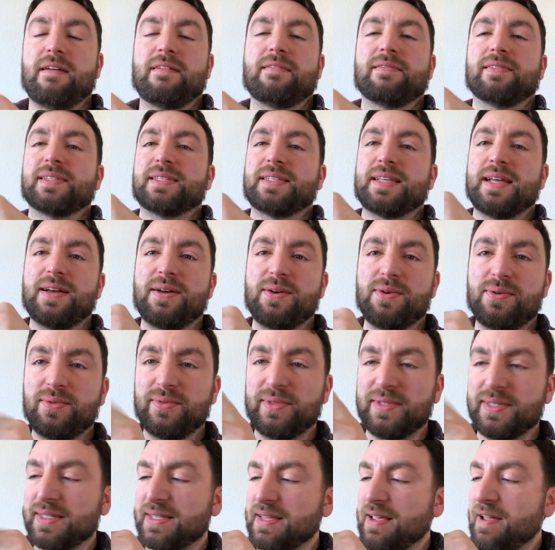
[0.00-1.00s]

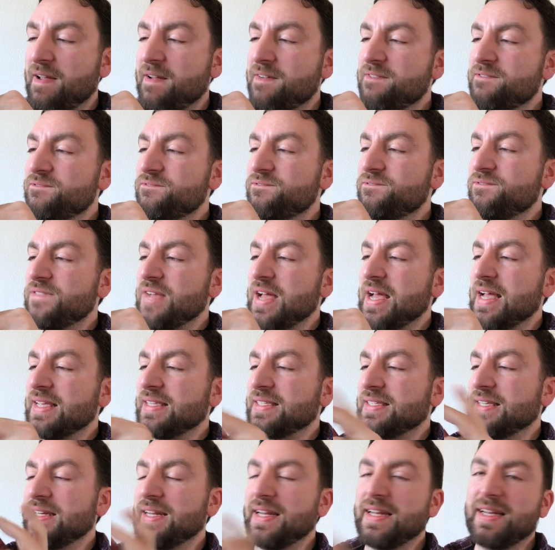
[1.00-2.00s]
Sounds
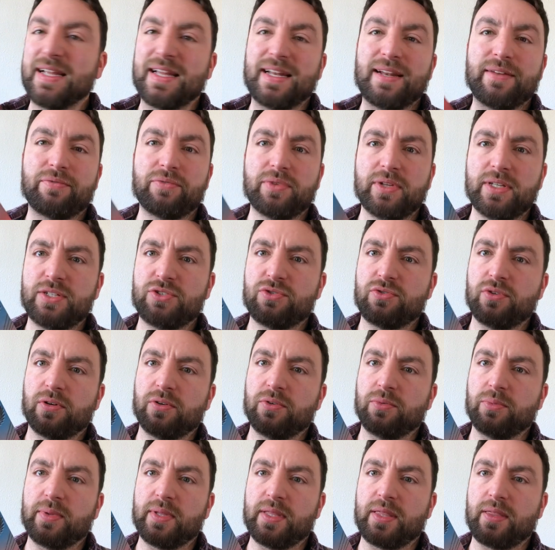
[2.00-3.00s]
fascinating, and I've really
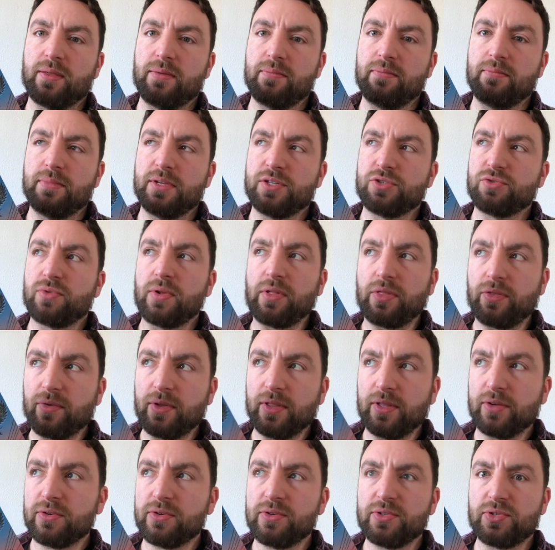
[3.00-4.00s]
struggled with mystery
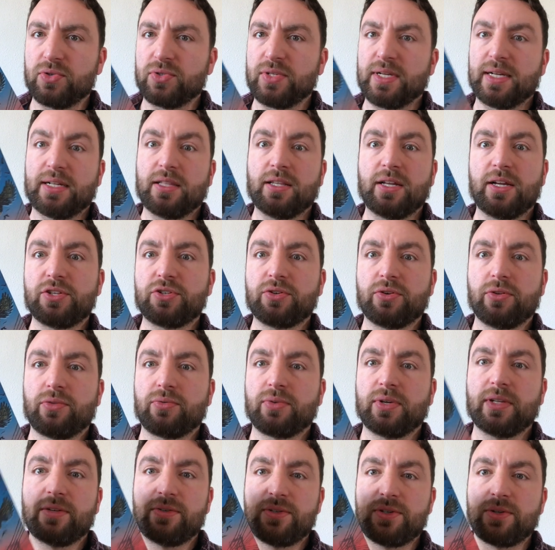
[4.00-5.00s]
thrillers or psychological
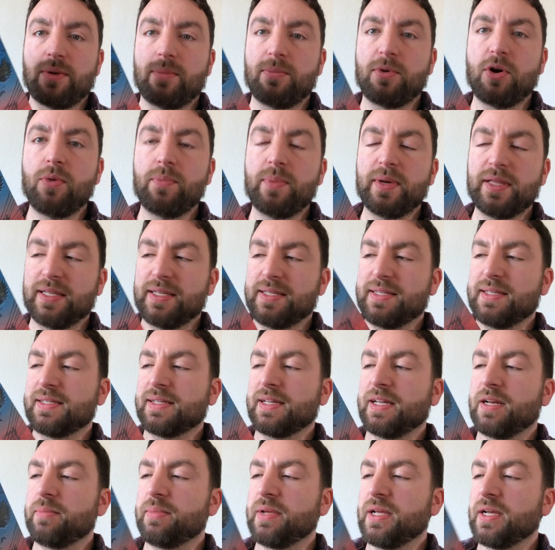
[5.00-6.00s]
thrillers, so I'm hoping this is
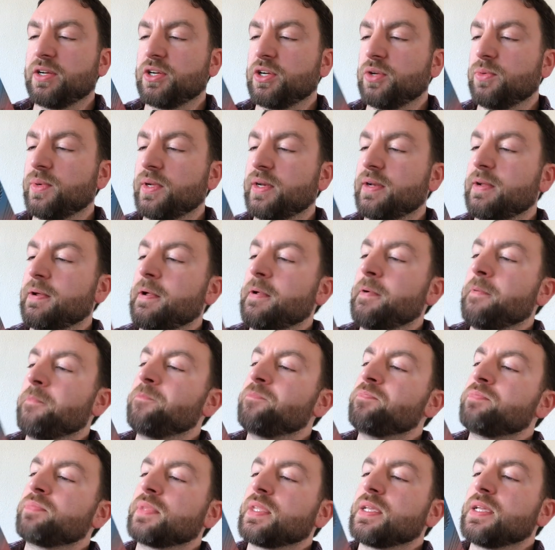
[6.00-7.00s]
going to be a good one.
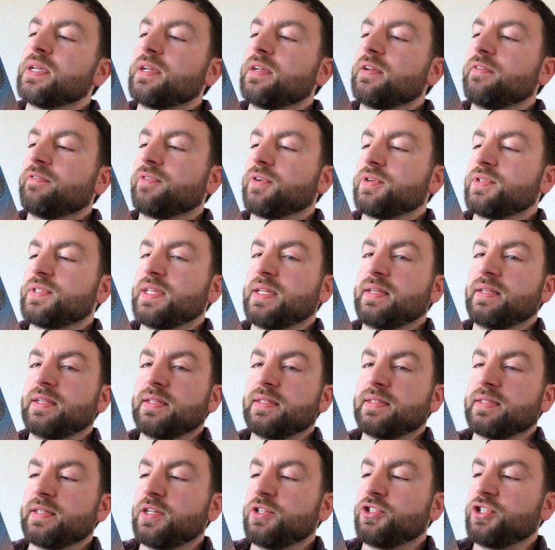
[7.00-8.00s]
First
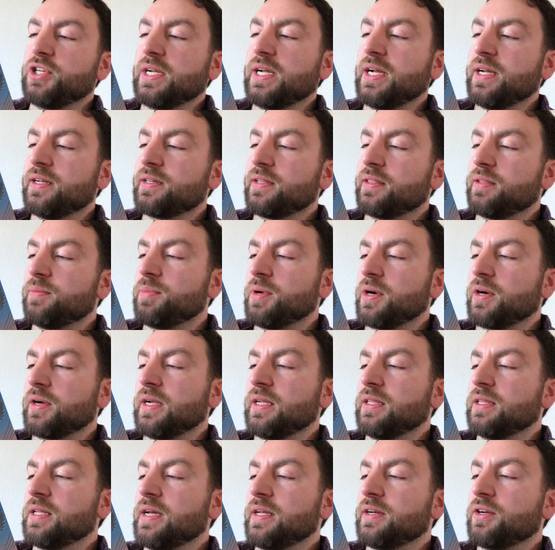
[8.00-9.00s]
sentence She got to the
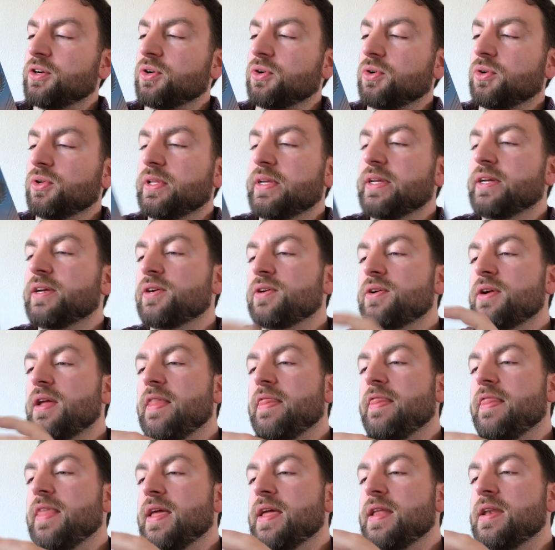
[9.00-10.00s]
parking lot earlier
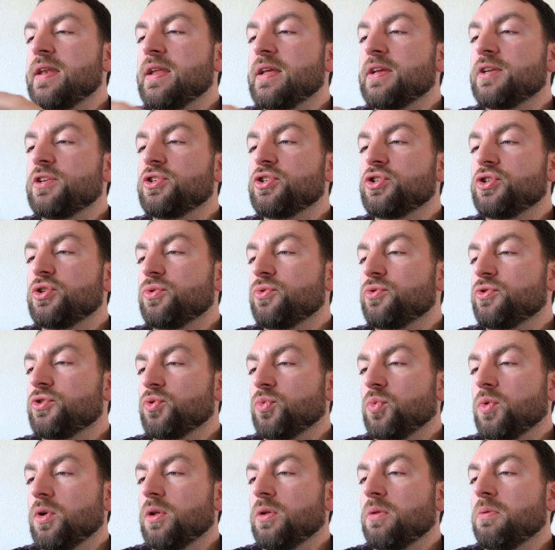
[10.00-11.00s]
than
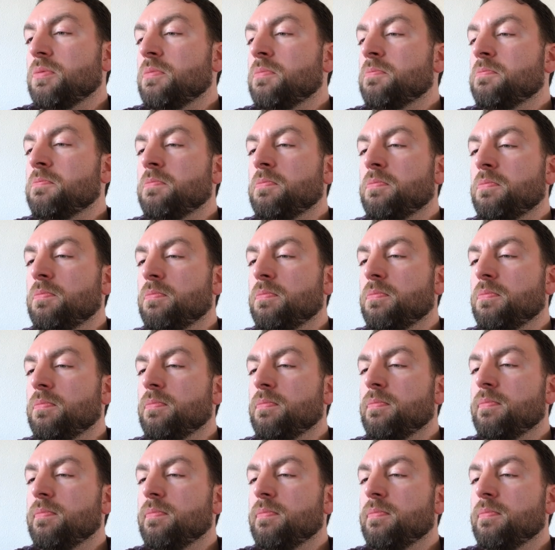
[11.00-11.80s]
usual. Hmm.